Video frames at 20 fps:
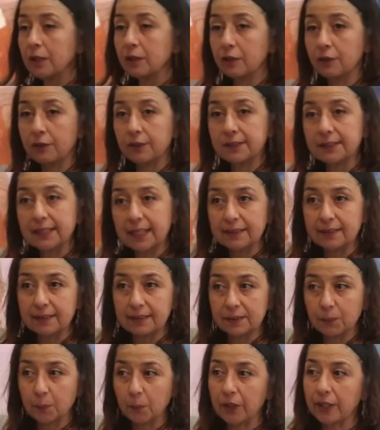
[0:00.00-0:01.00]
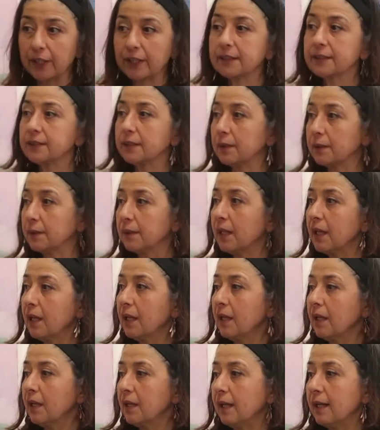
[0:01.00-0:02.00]
Lorenzetti's work. So
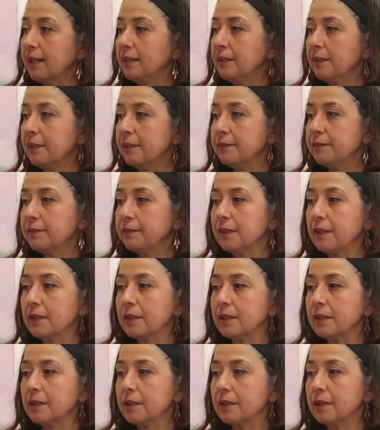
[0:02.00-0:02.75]
I love